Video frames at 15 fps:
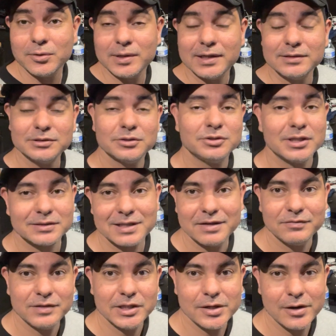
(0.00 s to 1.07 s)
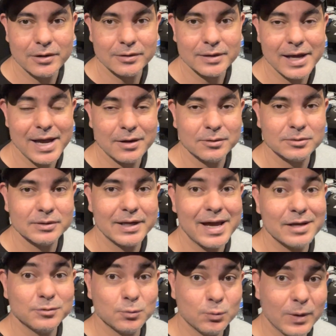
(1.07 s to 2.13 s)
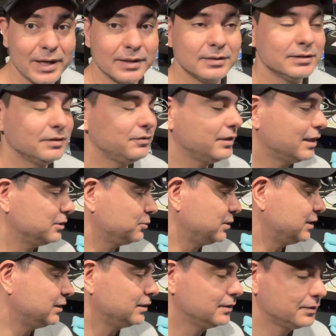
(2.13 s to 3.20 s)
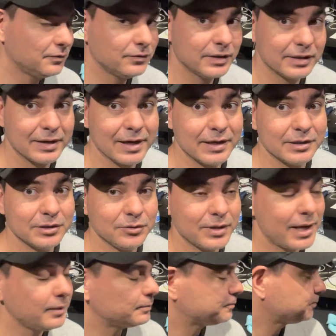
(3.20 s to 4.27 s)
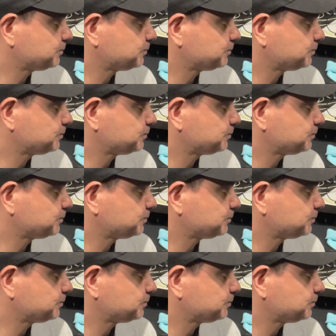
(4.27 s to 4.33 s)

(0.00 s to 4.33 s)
on, so check that video out as well if you guys want to figure out how to do that.